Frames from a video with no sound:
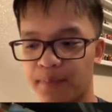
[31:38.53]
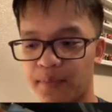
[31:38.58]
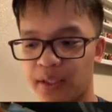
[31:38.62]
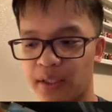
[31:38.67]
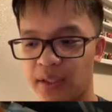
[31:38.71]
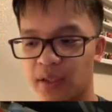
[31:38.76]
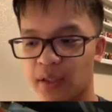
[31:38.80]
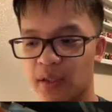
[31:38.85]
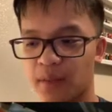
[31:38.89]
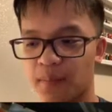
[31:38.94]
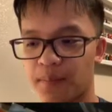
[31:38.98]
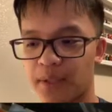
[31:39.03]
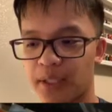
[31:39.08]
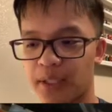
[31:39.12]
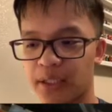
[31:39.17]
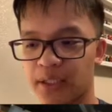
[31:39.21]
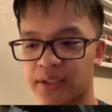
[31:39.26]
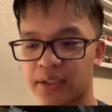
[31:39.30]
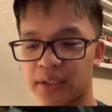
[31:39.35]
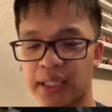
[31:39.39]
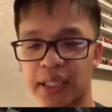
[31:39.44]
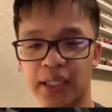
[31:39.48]
in their
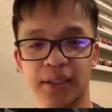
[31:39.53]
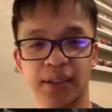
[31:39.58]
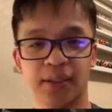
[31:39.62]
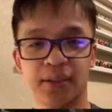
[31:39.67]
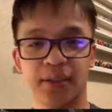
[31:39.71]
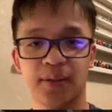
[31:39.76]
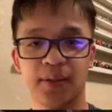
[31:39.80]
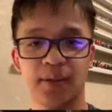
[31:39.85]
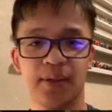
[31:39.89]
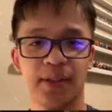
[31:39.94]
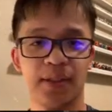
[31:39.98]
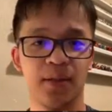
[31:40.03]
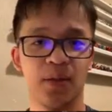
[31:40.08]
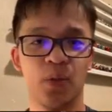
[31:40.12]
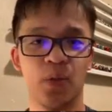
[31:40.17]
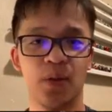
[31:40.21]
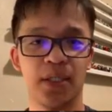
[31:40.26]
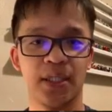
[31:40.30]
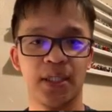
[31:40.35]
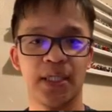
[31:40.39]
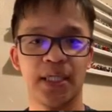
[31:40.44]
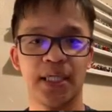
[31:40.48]
box, at least in the
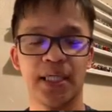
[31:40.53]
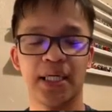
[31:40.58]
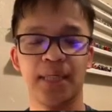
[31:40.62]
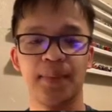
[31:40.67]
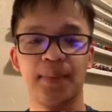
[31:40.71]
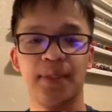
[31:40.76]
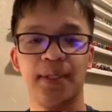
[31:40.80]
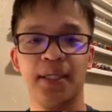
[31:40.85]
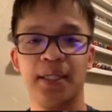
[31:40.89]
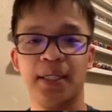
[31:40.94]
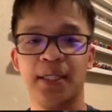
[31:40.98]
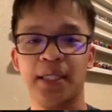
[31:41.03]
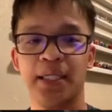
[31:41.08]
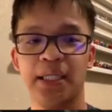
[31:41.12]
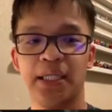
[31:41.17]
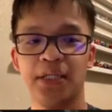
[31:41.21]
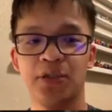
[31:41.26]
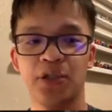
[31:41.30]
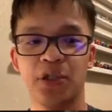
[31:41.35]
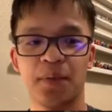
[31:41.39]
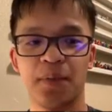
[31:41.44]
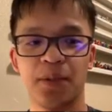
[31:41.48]
one time,
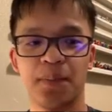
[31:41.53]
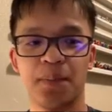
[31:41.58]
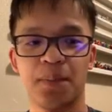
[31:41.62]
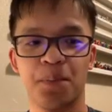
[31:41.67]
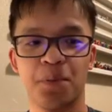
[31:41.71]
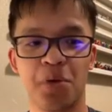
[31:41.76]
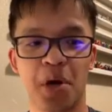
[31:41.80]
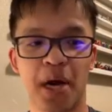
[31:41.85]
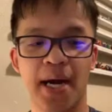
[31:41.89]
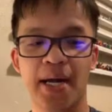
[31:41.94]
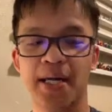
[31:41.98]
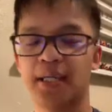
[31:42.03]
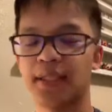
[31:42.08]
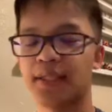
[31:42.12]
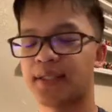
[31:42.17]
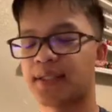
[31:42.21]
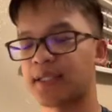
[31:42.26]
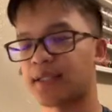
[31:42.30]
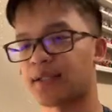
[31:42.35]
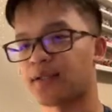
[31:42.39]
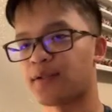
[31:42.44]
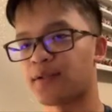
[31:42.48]
is going to be Briar
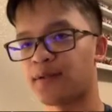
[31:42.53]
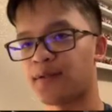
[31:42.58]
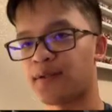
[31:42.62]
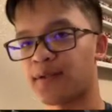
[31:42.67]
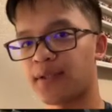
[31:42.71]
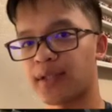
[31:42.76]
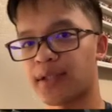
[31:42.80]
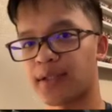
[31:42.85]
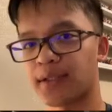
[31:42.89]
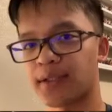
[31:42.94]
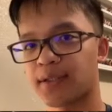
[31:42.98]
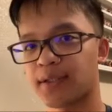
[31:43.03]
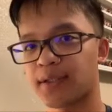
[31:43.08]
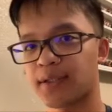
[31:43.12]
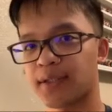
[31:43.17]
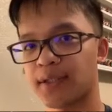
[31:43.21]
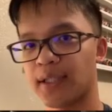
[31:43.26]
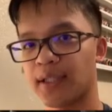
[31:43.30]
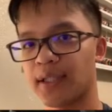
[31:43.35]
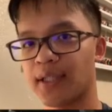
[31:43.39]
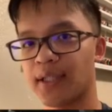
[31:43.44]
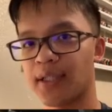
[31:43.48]
626.
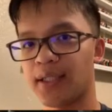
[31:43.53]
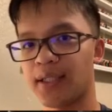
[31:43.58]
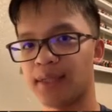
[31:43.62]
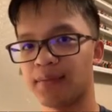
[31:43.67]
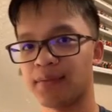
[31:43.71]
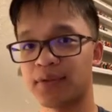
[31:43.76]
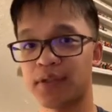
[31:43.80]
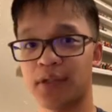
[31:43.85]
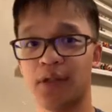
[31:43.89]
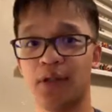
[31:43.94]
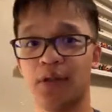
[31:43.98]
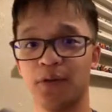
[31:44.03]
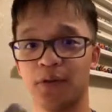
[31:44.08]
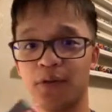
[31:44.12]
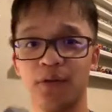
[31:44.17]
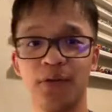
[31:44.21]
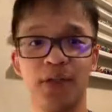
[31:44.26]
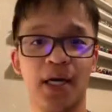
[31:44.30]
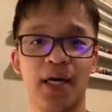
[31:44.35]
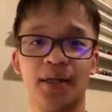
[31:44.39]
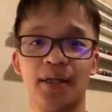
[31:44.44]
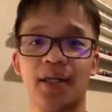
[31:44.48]
So
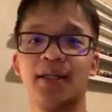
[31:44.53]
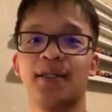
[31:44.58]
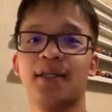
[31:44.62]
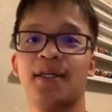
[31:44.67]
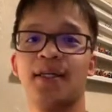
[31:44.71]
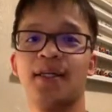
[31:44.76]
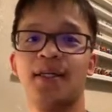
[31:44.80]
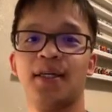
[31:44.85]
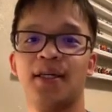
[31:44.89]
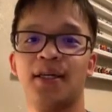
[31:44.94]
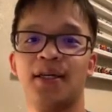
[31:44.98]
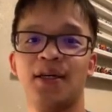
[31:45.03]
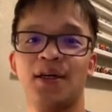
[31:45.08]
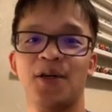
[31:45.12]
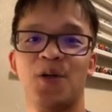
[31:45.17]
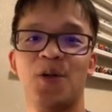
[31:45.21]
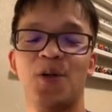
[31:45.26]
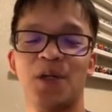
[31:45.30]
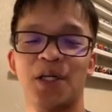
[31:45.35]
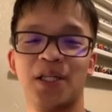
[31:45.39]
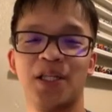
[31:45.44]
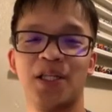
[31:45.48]
you got lucky
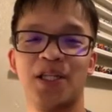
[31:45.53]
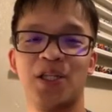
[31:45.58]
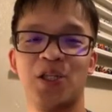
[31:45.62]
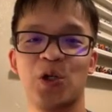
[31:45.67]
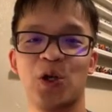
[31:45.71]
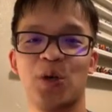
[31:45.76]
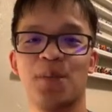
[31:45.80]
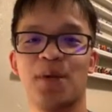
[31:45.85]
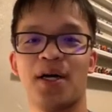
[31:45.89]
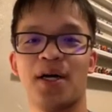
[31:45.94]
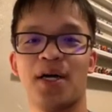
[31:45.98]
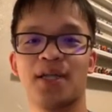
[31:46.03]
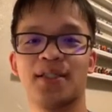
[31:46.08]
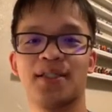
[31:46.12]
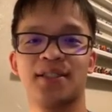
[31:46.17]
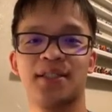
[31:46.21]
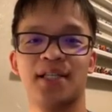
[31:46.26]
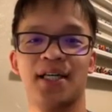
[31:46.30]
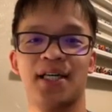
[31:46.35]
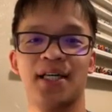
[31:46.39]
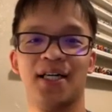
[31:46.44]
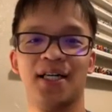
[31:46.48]
with your
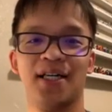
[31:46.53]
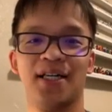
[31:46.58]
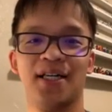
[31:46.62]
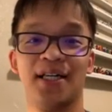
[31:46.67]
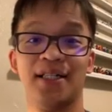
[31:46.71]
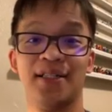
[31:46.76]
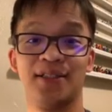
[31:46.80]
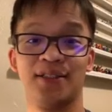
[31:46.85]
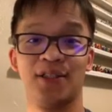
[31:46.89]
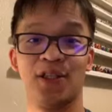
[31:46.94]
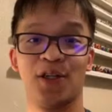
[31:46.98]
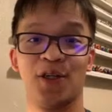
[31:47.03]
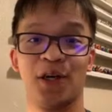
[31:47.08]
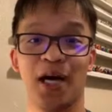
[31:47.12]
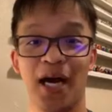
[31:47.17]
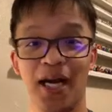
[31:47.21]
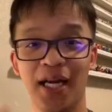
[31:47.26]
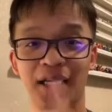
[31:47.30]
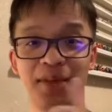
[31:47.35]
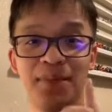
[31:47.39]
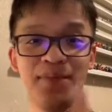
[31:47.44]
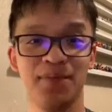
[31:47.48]
box. So
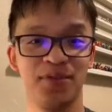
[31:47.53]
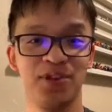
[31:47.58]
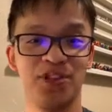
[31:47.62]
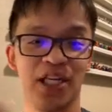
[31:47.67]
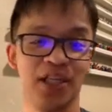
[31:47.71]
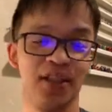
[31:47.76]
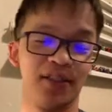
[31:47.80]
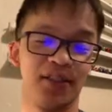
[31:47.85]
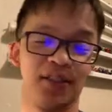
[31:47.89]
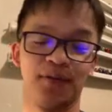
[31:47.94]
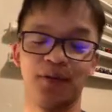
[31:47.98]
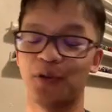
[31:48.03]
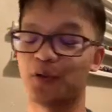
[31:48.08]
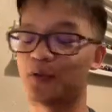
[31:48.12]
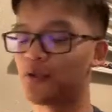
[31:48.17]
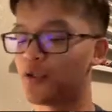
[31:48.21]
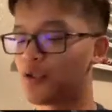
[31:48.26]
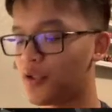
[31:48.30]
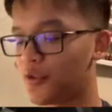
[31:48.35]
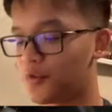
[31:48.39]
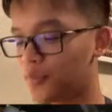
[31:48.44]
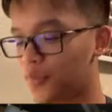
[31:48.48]
I am jealous of you,
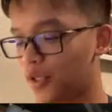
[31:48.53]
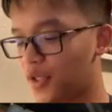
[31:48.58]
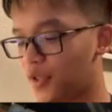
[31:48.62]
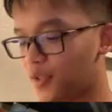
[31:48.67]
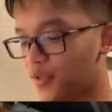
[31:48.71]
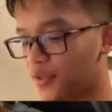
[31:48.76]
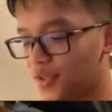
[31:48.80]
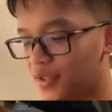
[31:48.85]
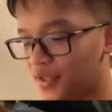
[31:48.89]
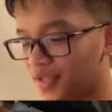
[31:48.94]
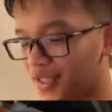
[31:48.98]
bro,